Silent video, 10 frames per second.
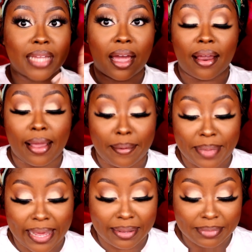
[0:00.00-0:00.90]
Alright, I'm
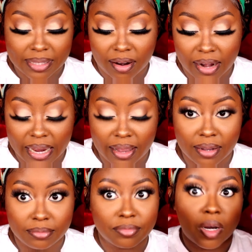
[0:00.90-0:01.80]
back. I'm sorry.
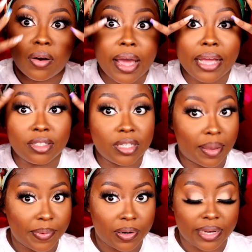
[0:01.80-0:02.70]
Well, as you see,
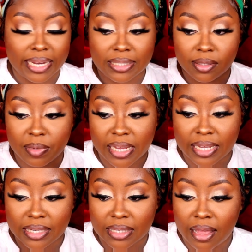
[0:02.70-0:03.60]
I put on lashes
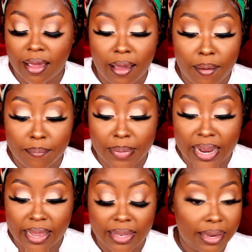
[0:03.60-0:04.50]
because
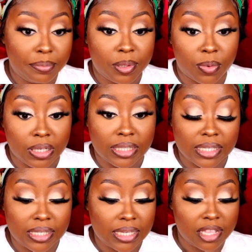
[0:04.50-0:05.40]
my lips were
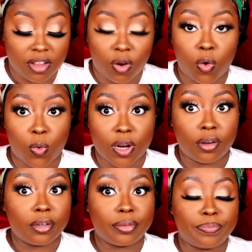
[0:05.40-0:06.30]
just in their own
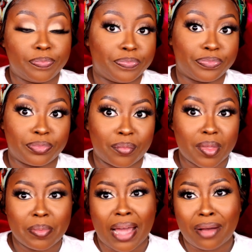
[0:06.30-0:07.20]
world.
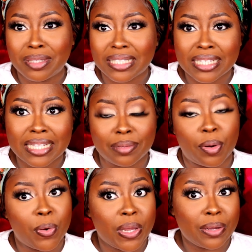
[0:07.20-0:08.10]
But I was just at the
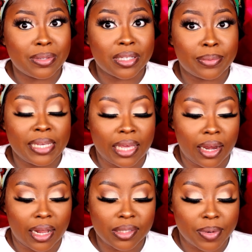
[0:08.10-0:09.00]
Poconos this
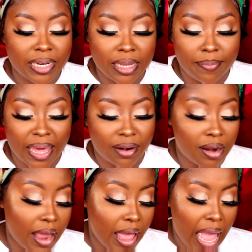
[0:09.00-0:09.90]
weekend. I swear it didn't matter
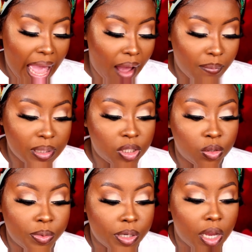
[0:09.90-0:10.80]
how much you
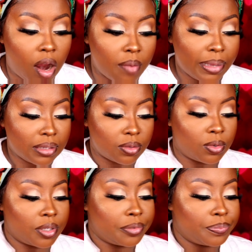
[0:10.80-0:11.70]
put Carmex
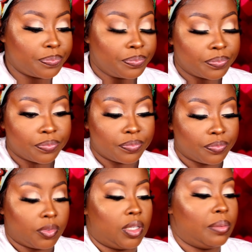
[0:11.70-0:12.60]
on,
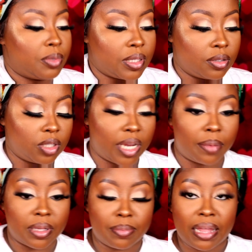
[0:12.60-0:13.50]
your lips are still
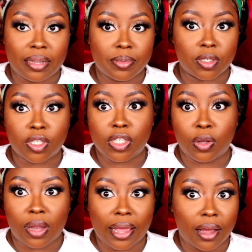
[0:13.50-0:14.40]
chapped, and my lips are still
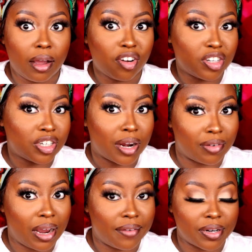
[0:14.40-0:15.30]
like trying to
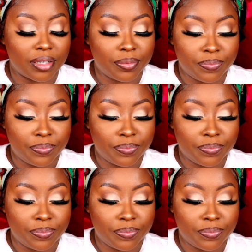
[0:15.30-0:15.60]
recover.